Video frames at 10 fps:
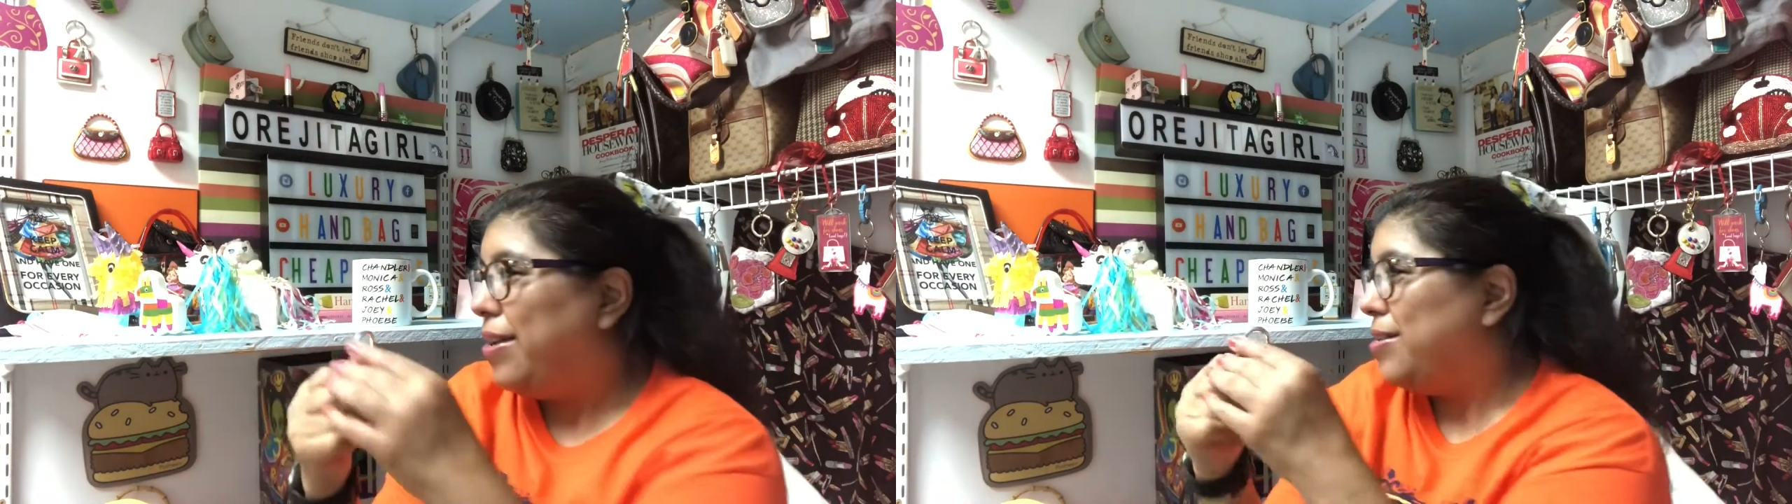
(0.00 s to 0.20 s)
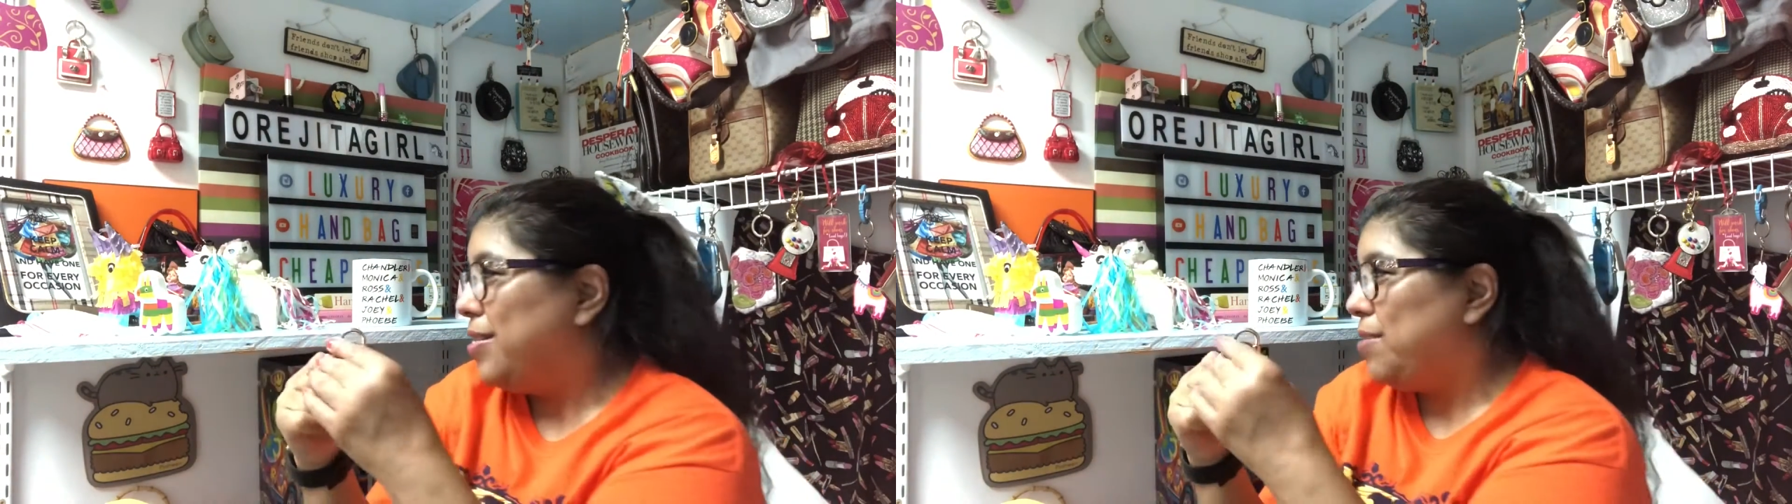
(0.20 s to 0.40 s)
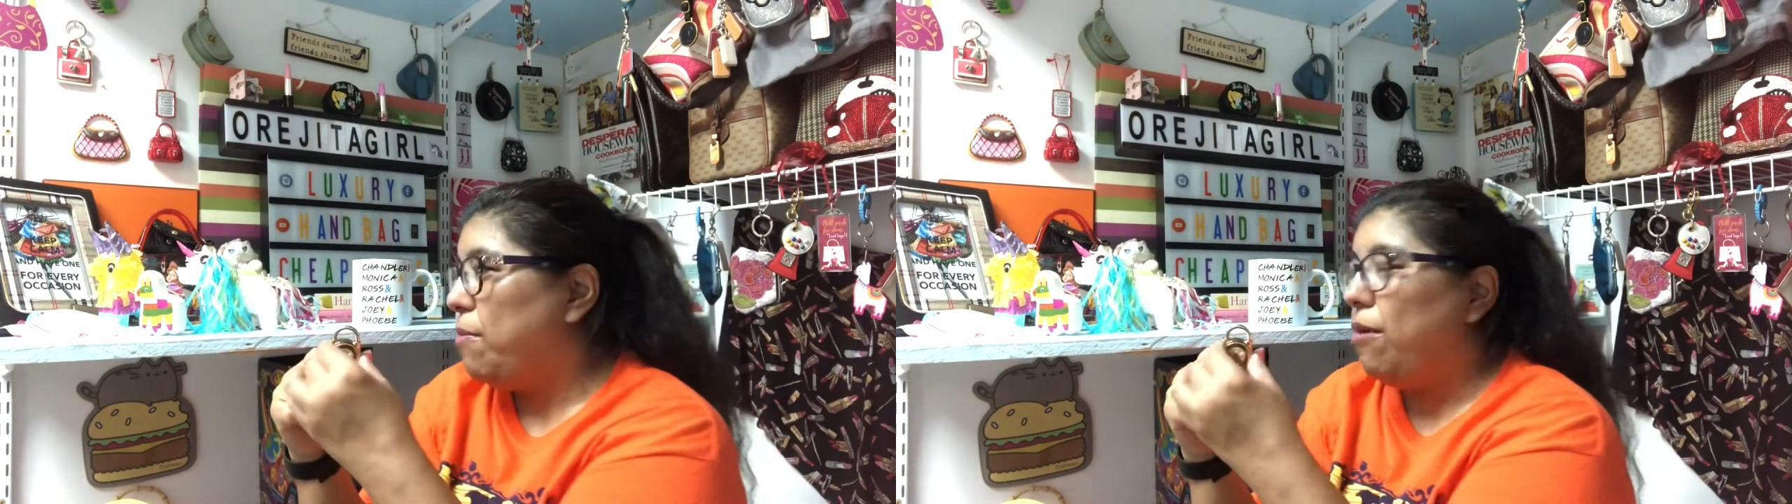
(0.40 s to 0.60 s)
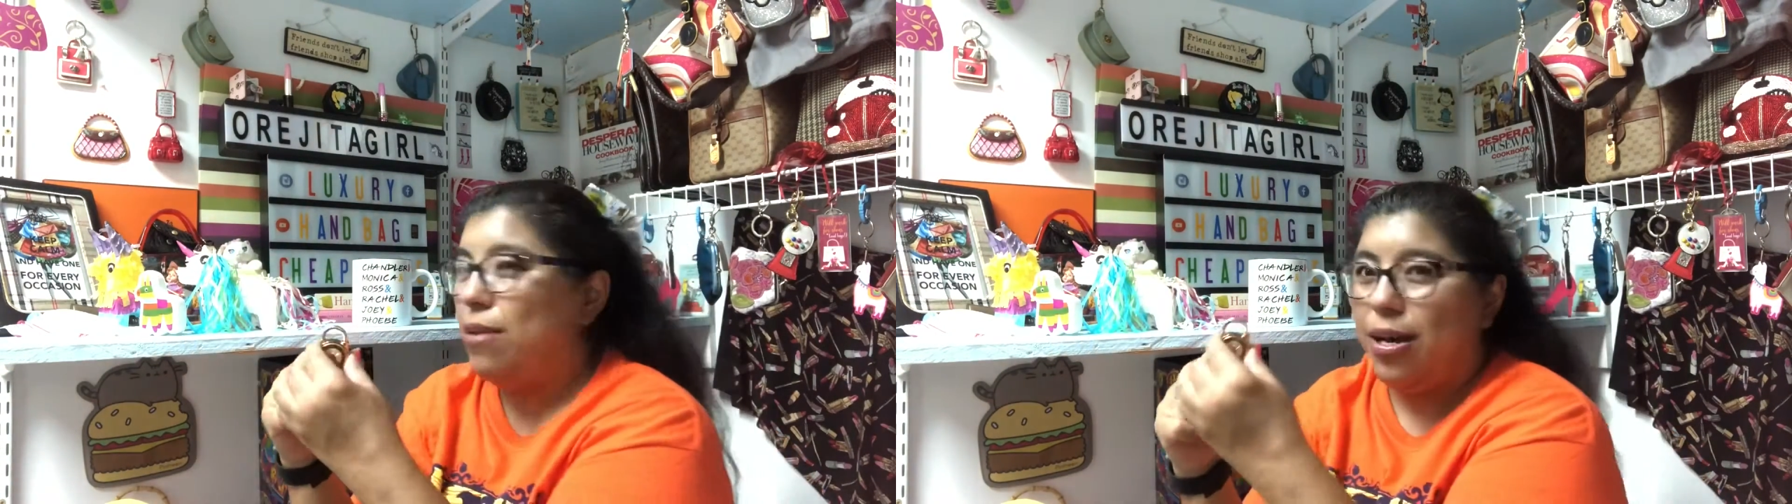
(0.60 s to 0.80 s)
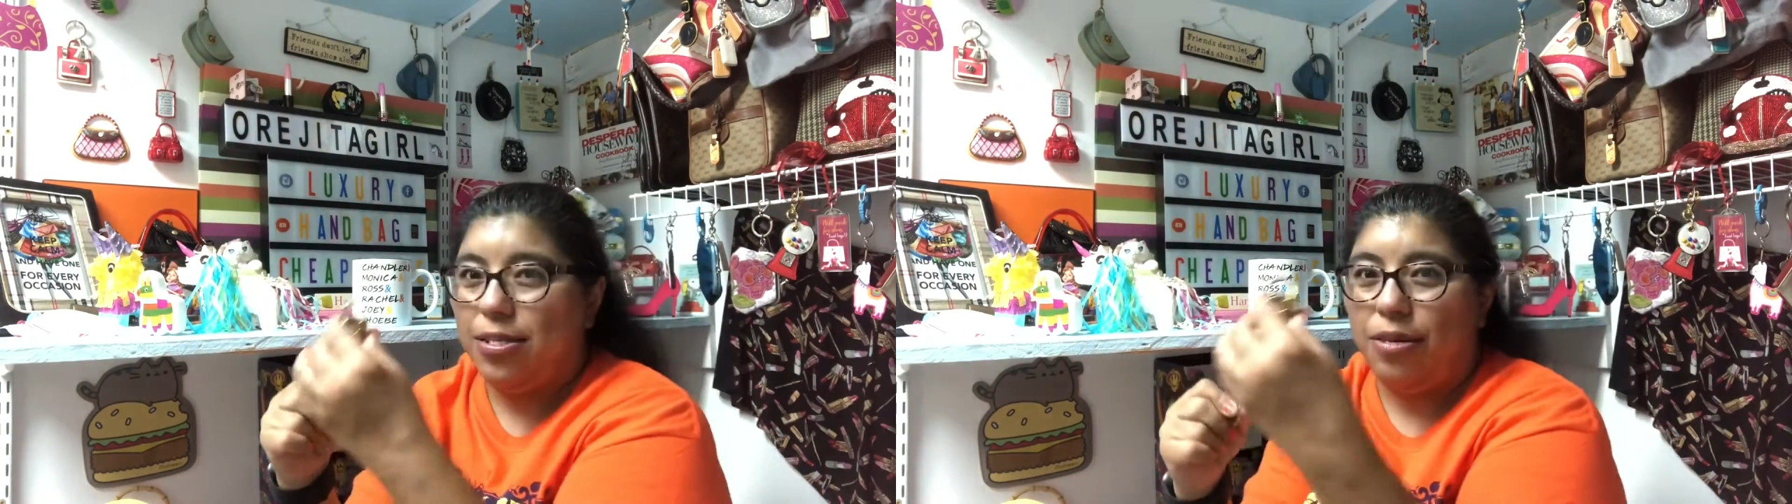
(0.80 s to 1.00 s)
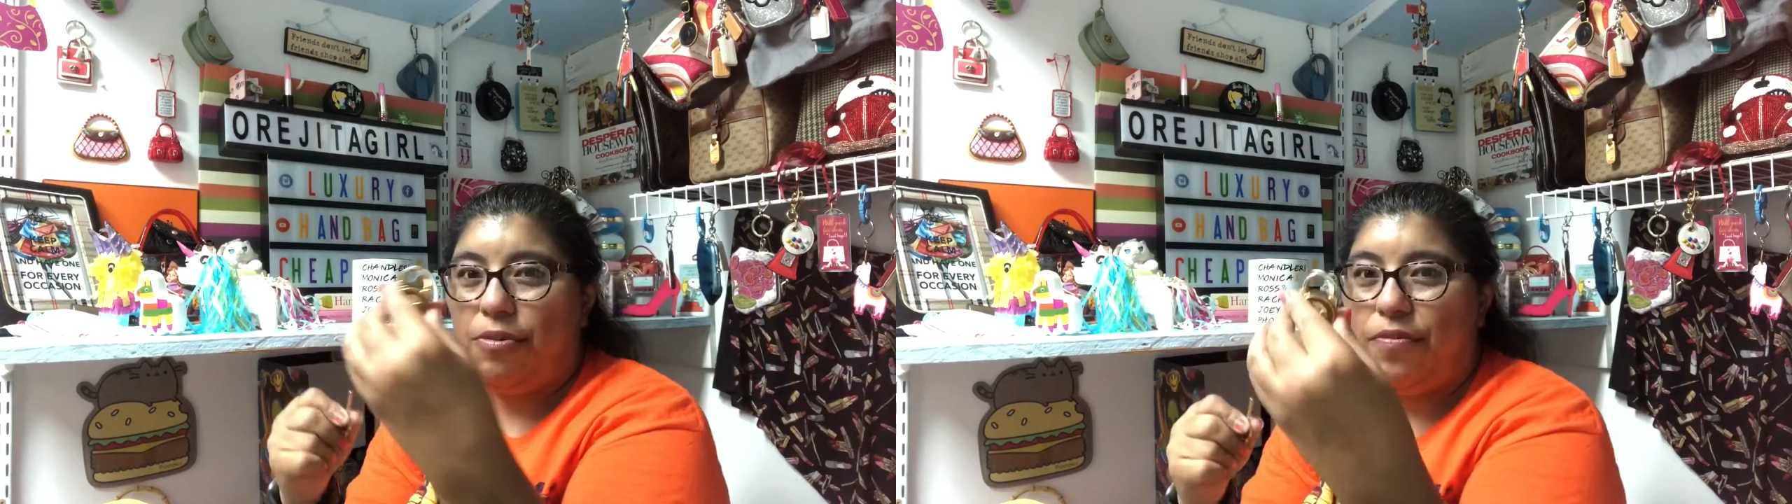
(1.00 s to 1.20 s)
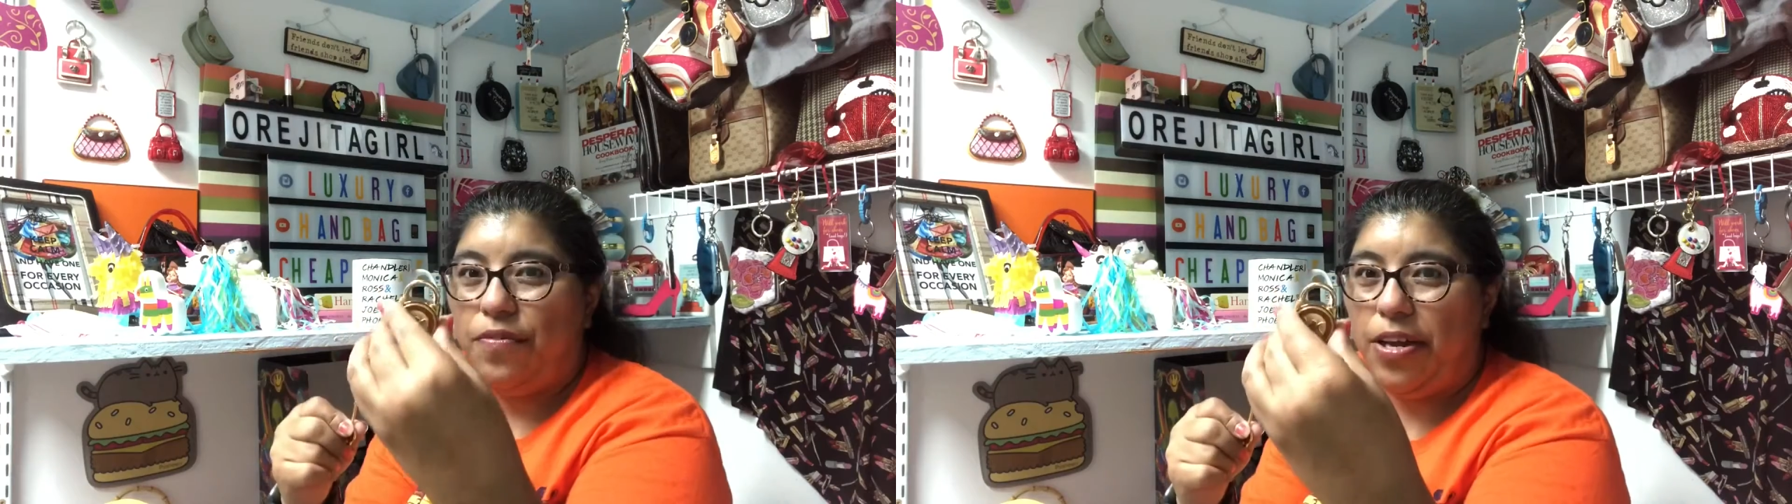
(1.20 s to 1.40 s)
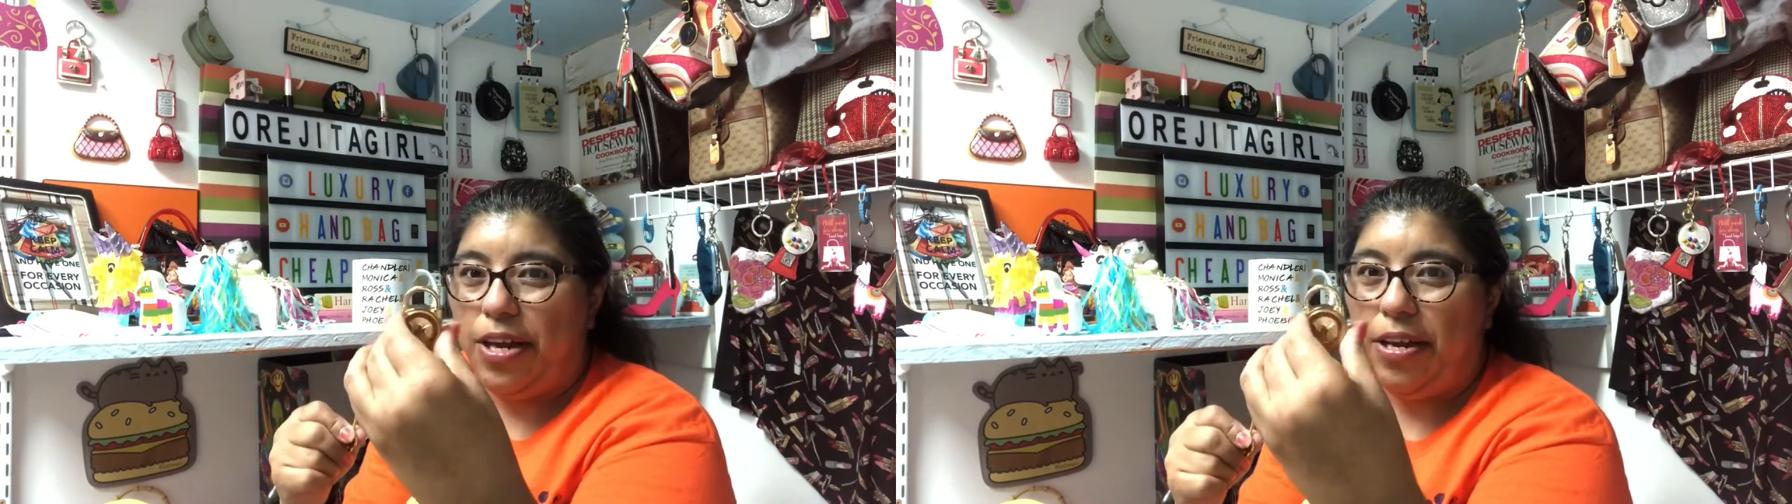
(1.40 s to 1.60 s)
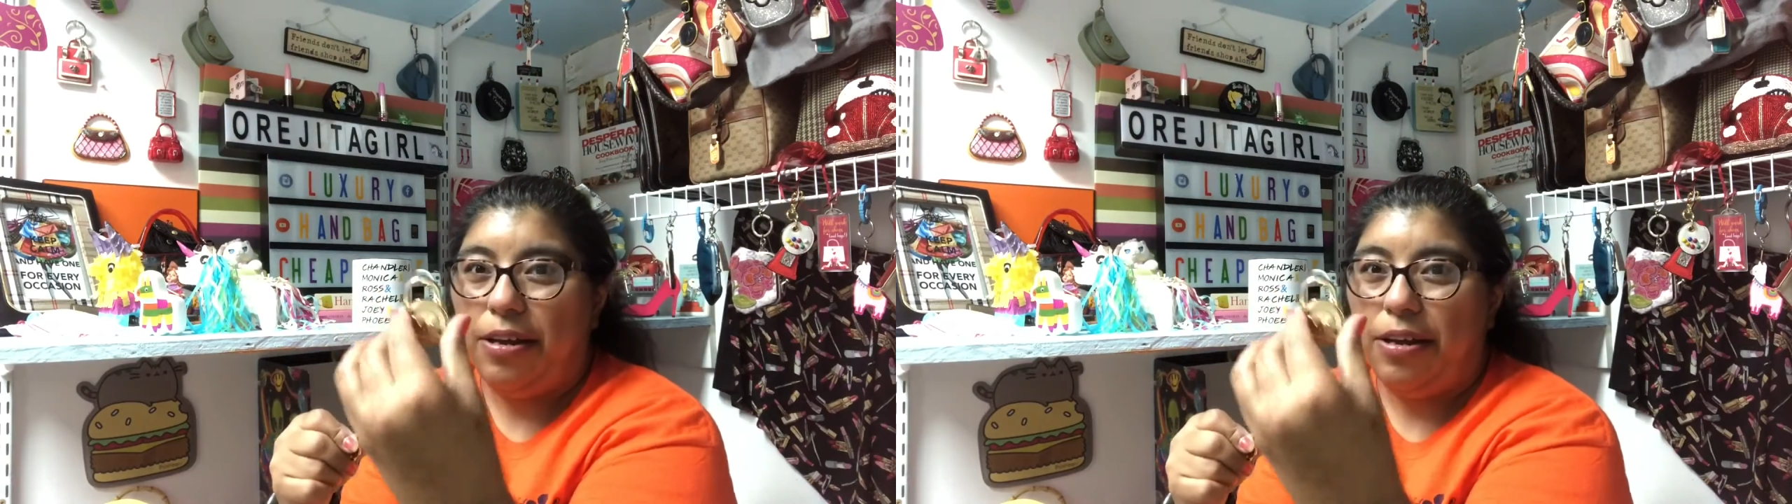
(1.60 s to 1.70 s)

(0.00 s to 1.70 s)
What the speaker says: And it's a small lock, so it would fit it.